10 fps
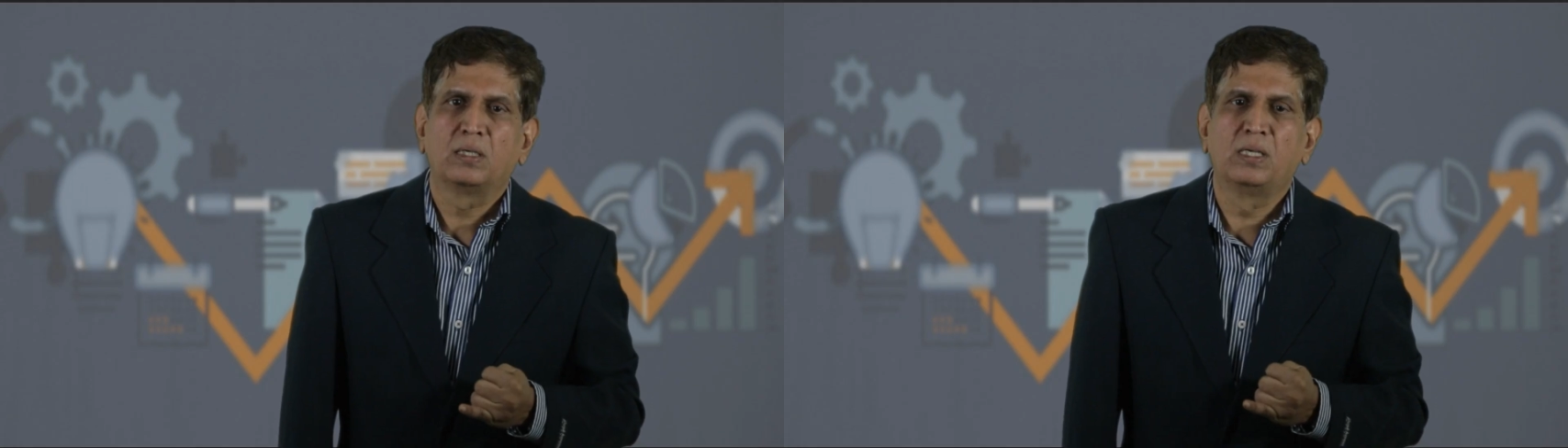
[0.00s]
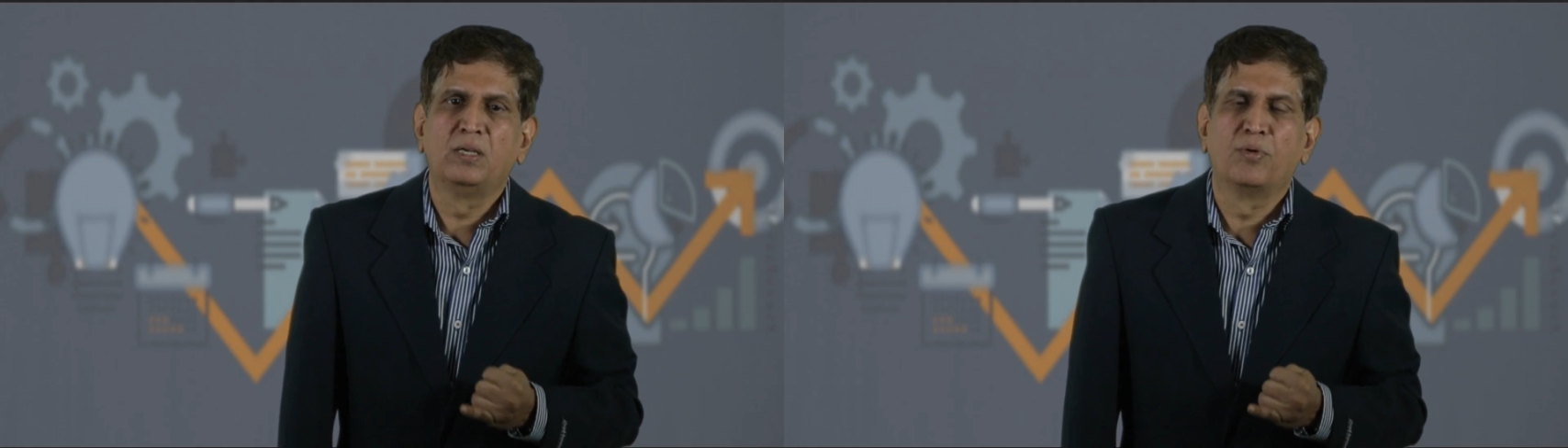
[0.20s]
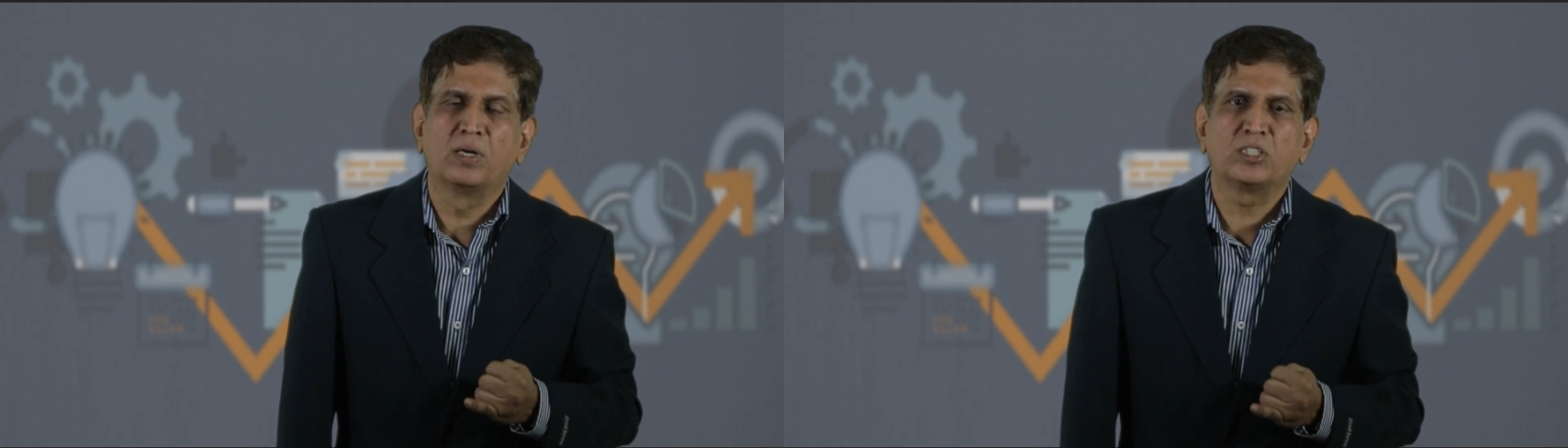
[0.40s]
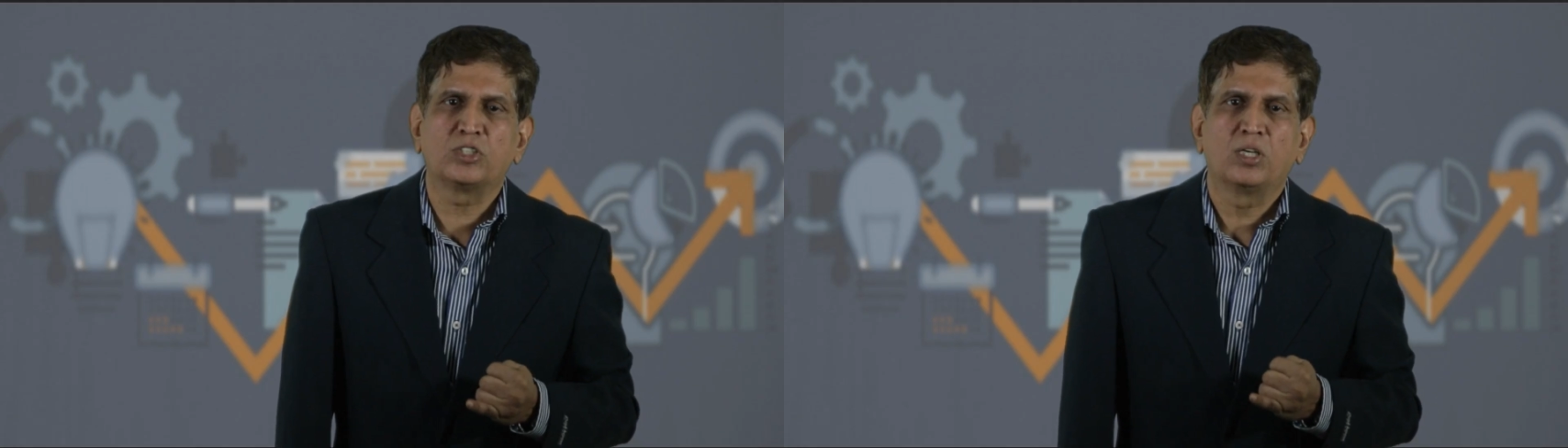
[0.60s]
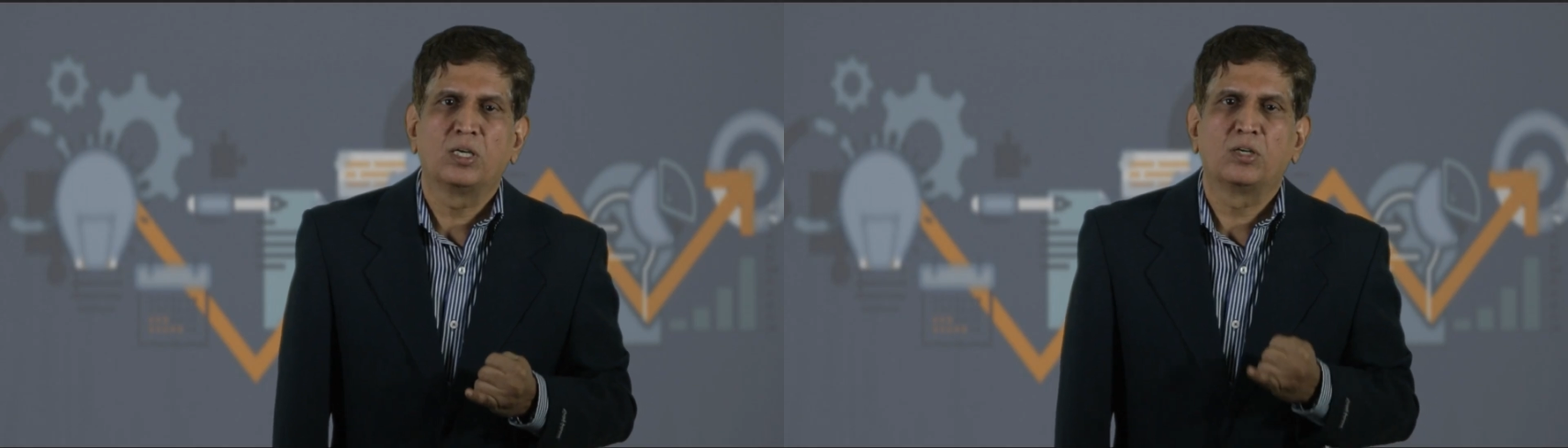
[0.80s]

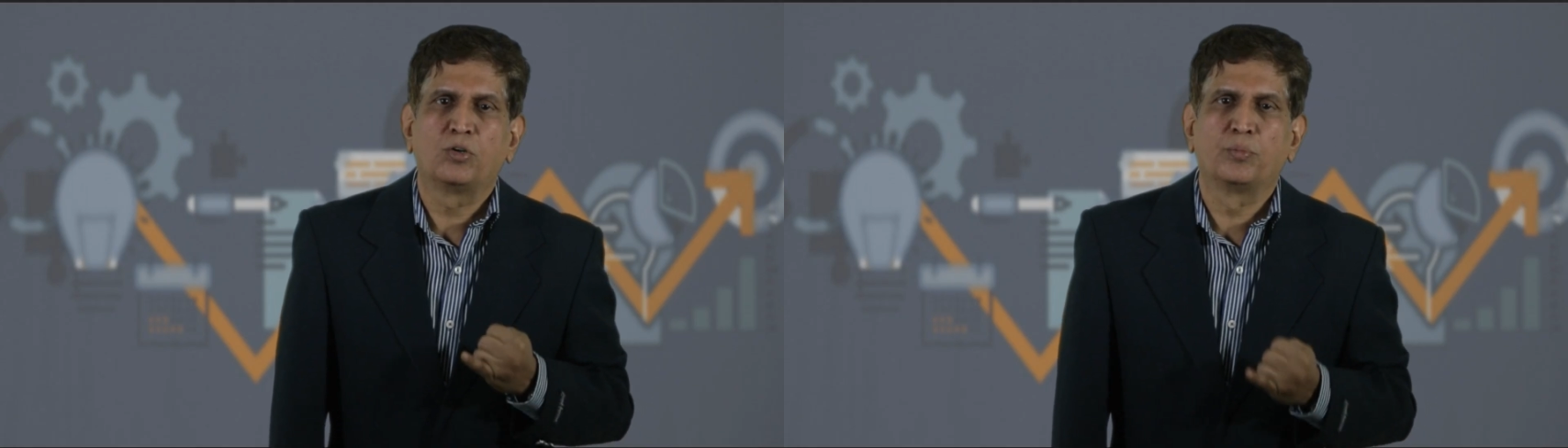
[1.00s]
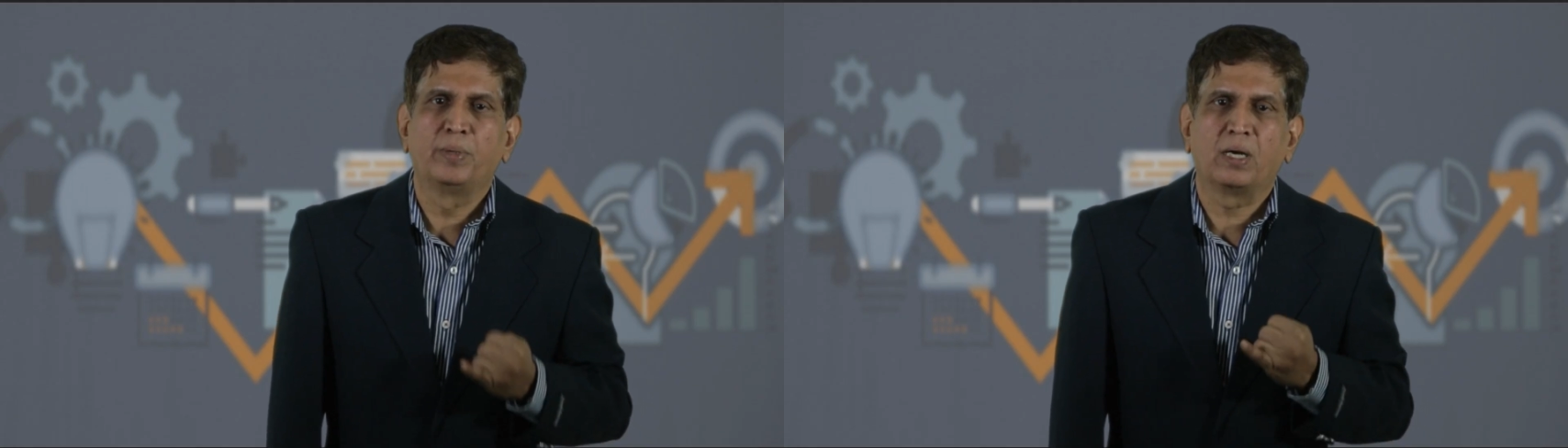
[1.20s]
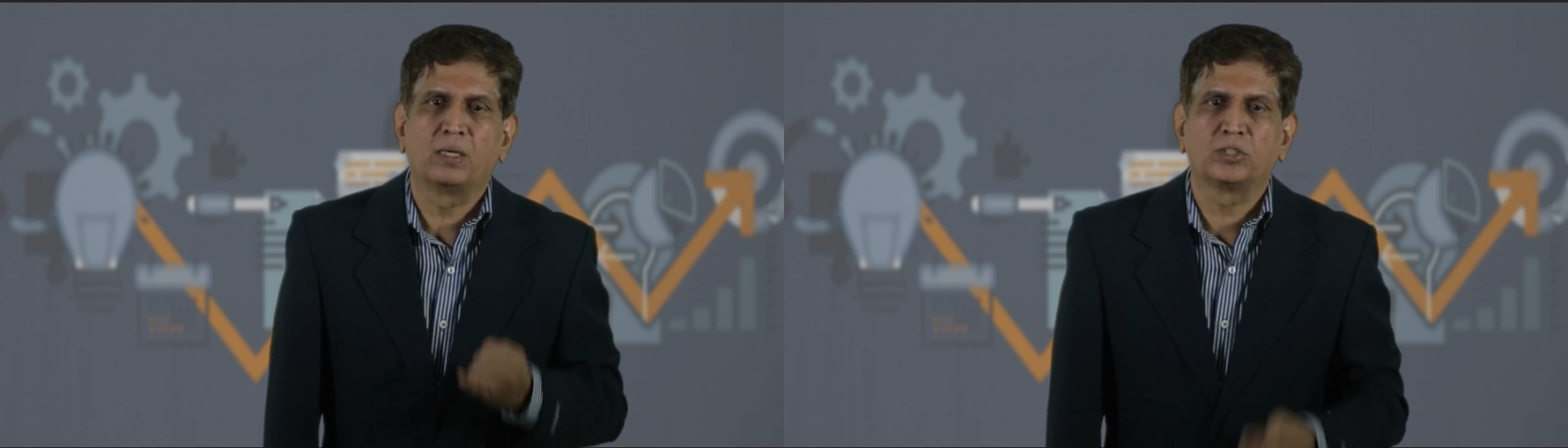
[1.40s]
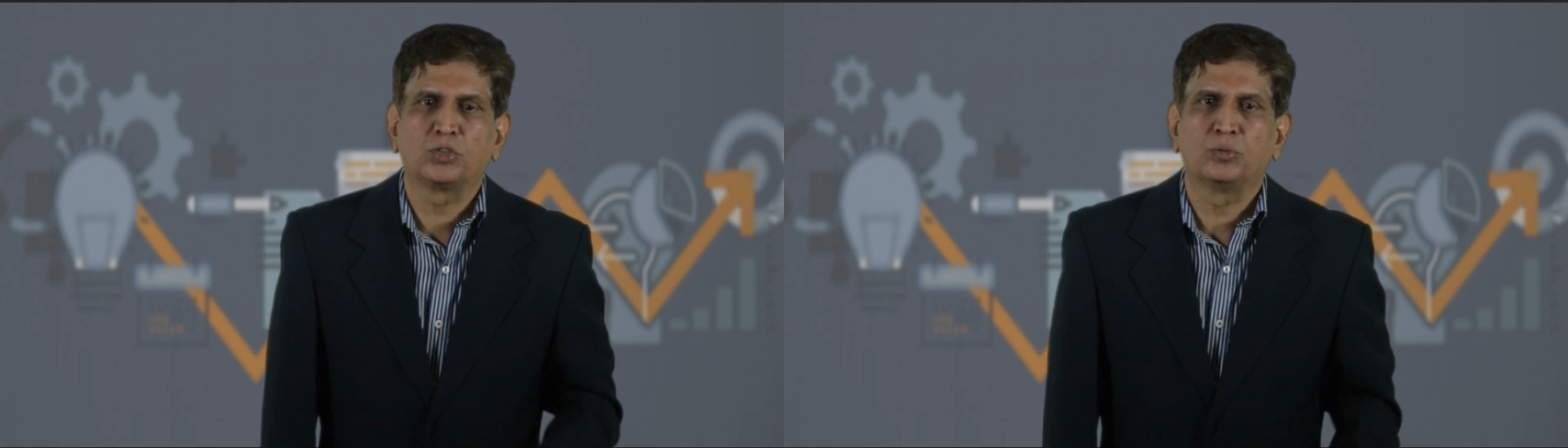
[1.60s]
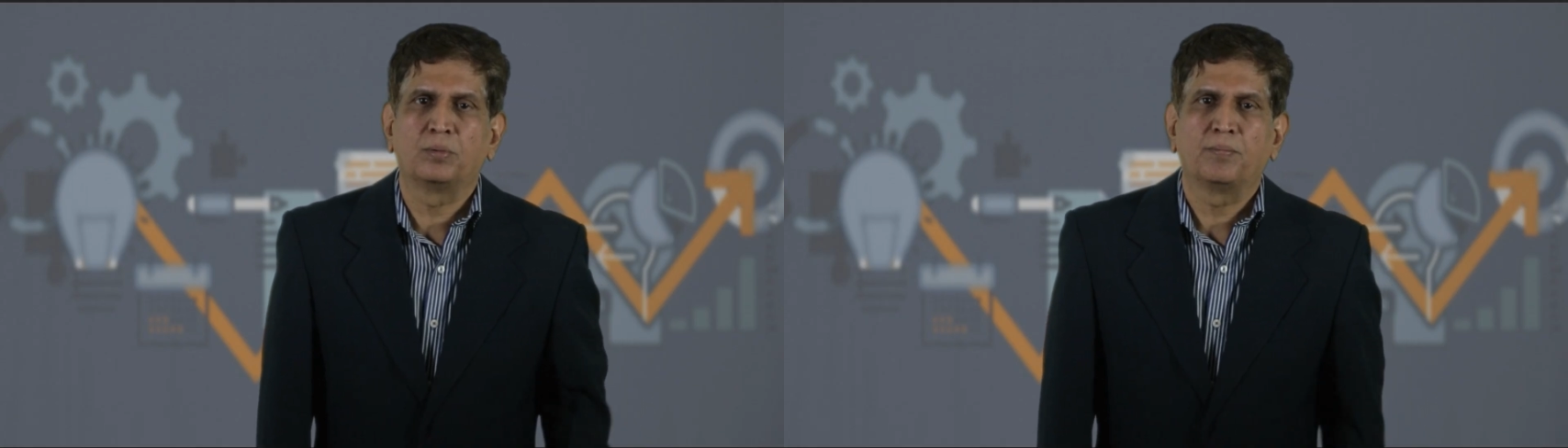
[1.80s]
keywords to be
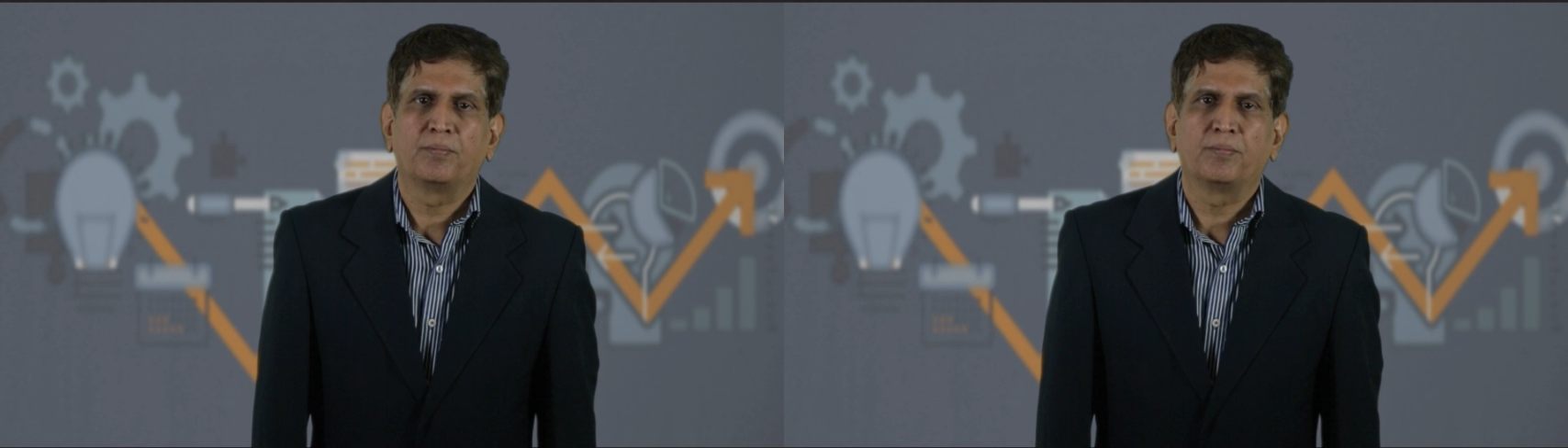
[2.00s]
understood.